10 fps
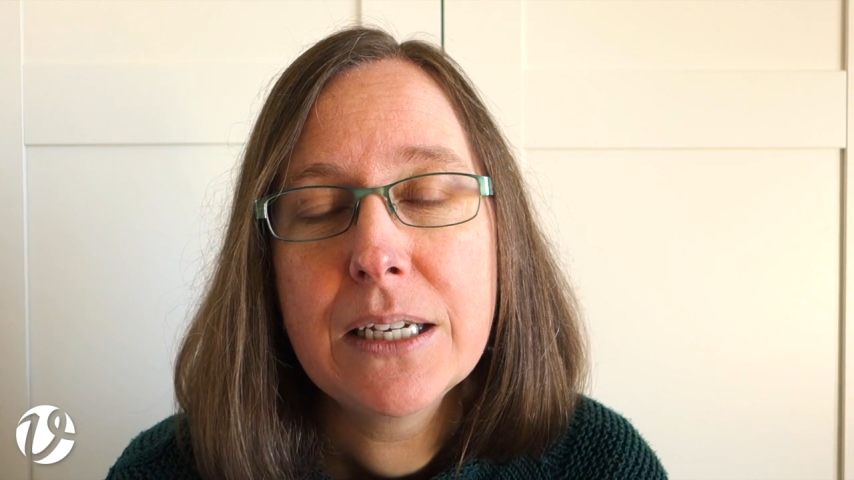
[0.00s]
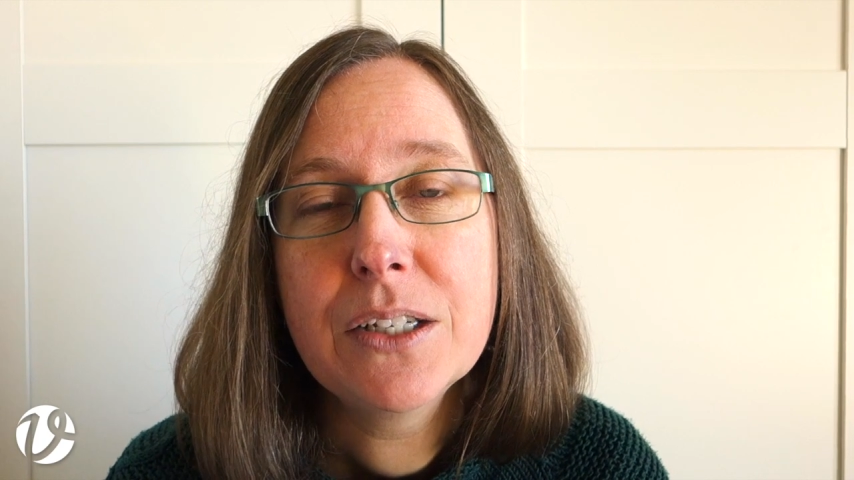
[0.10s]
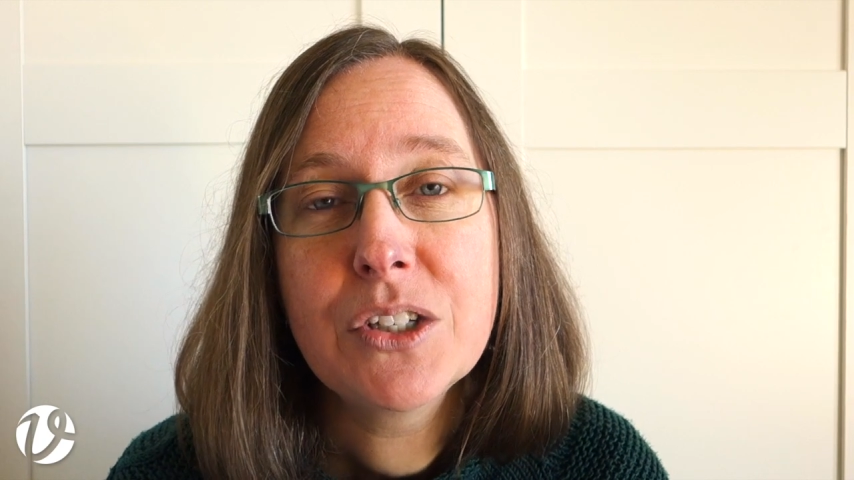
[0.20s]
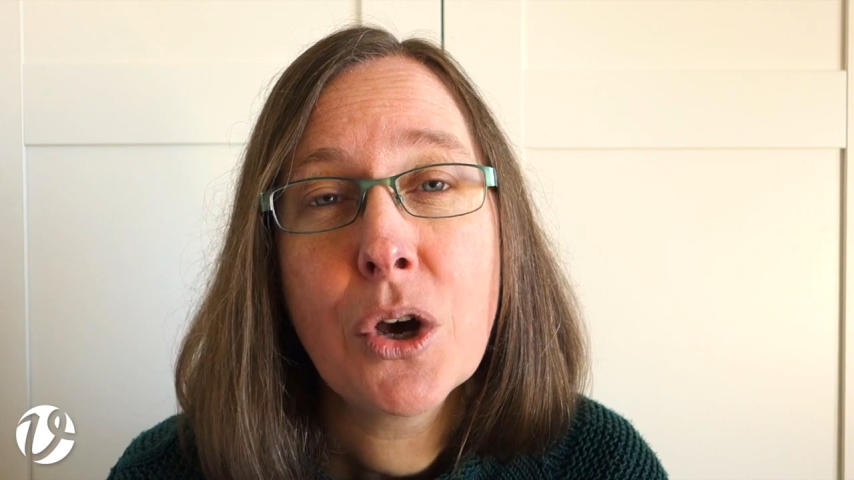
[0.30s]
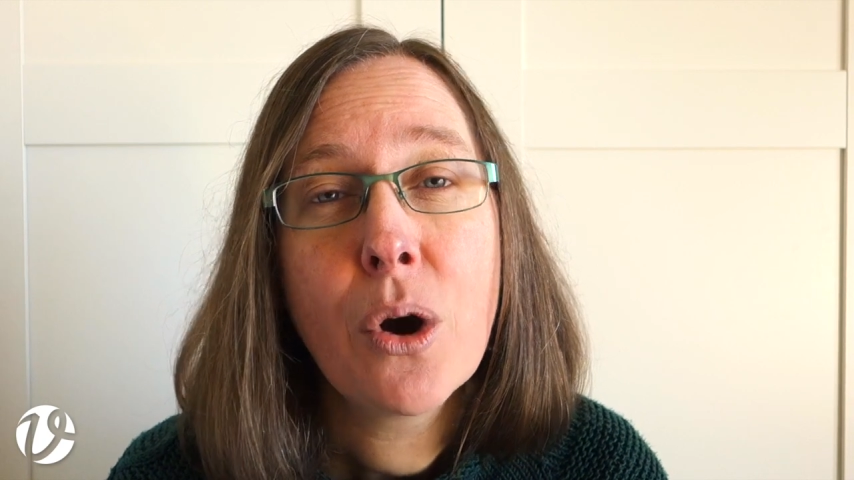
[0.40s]

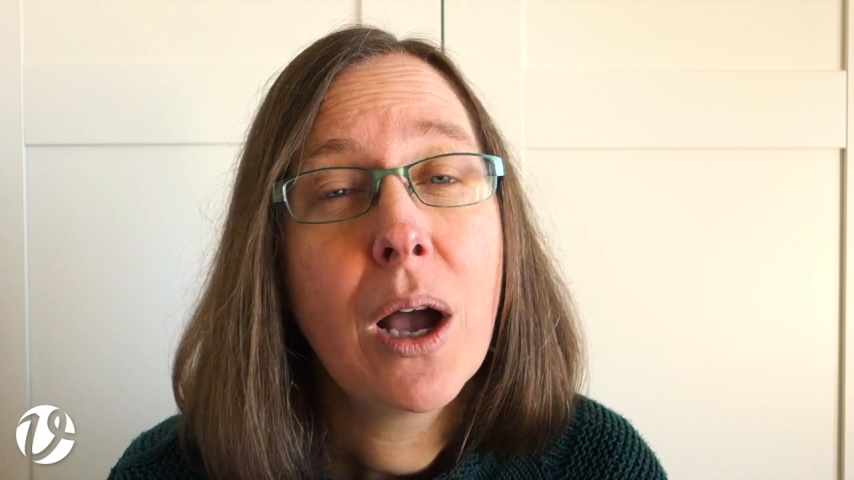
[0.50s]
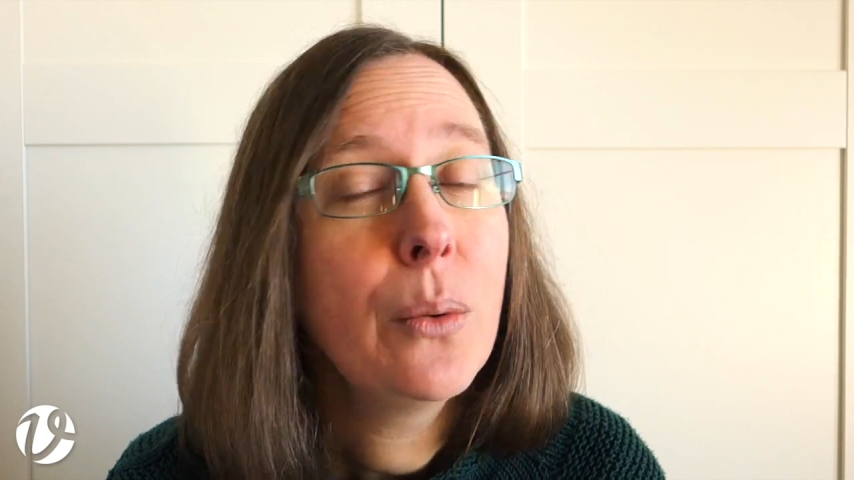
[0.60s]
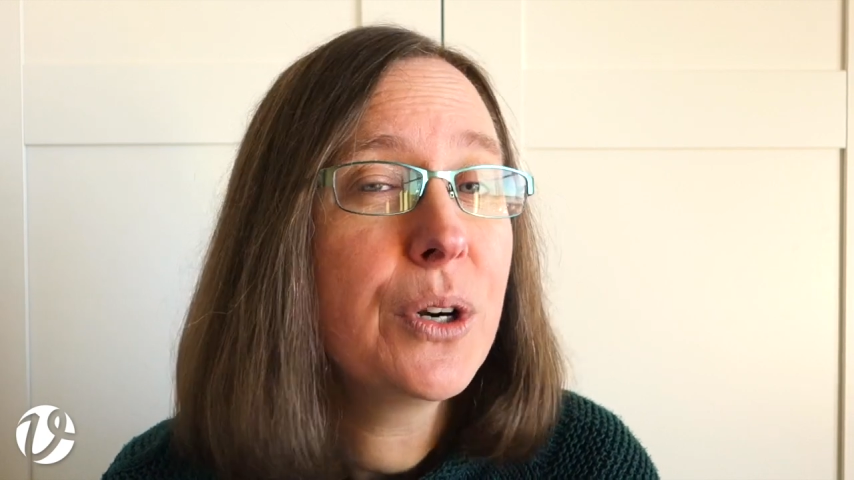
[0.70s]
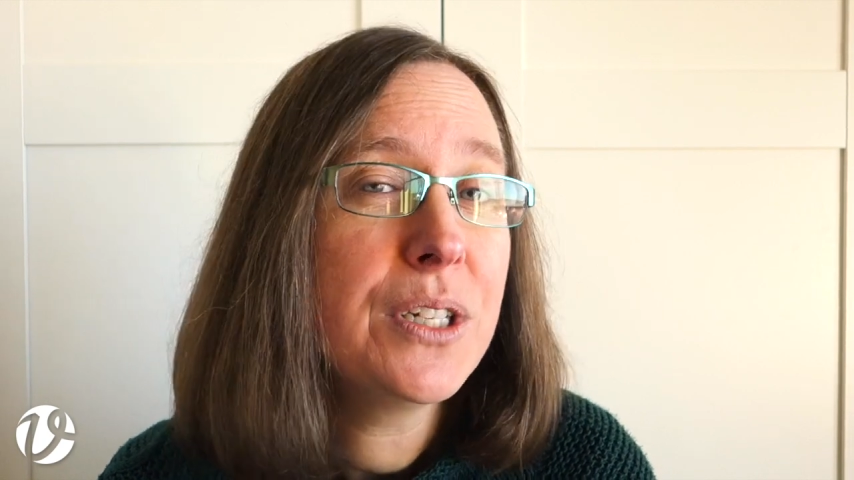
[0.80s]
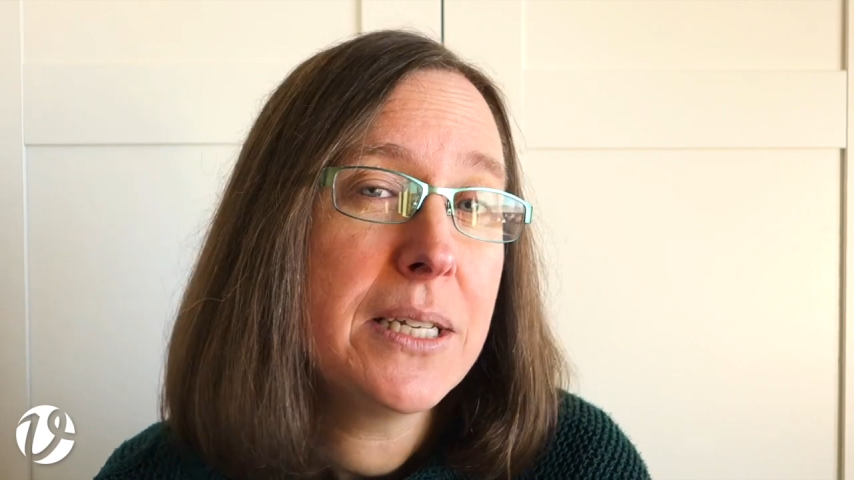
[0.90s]
so I
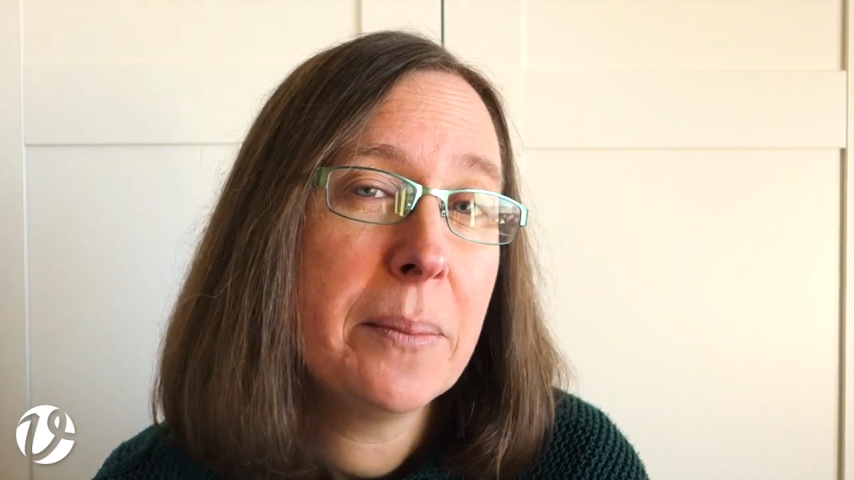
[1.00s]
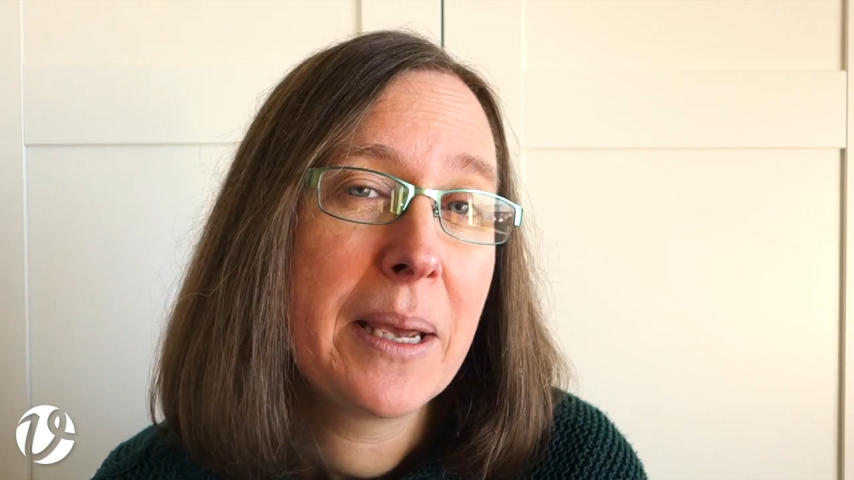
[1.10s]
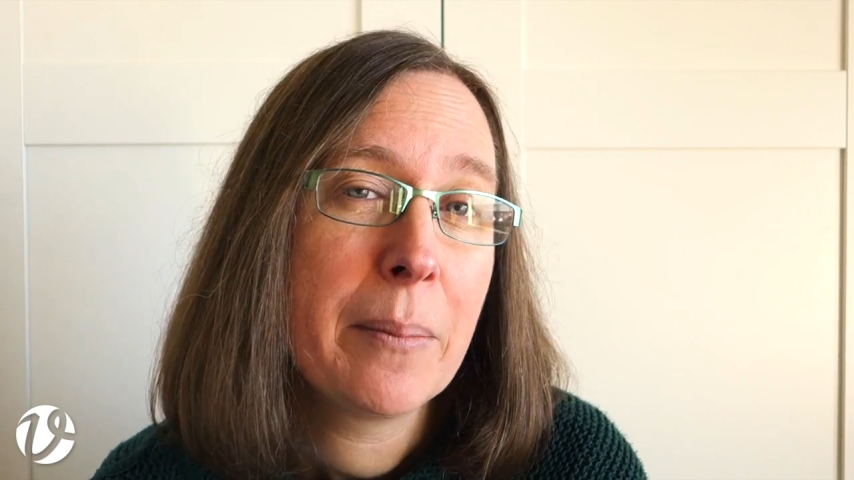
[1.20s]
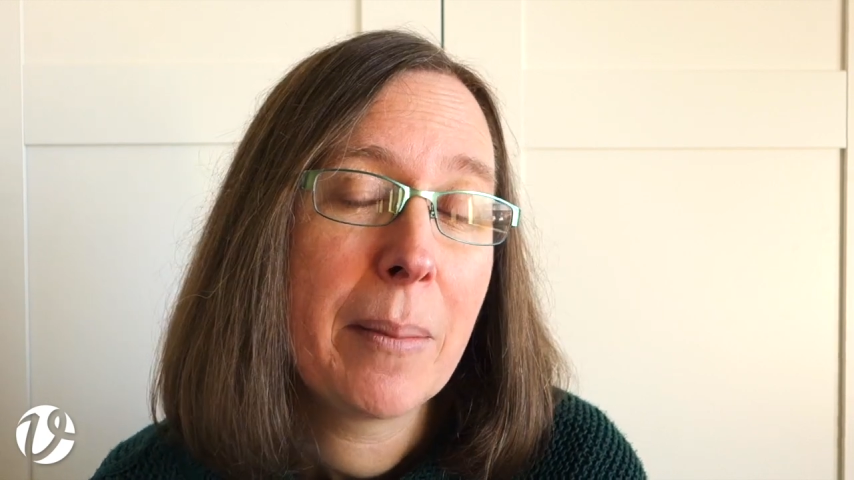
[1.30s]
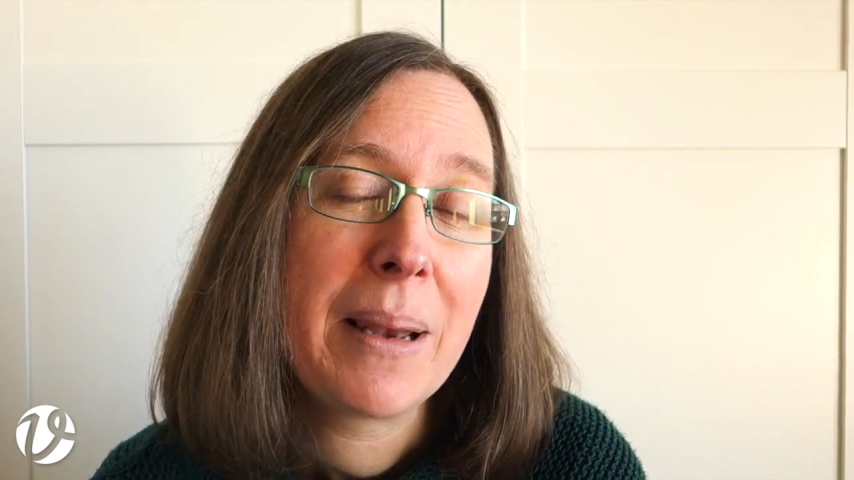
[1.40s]
wanted to make my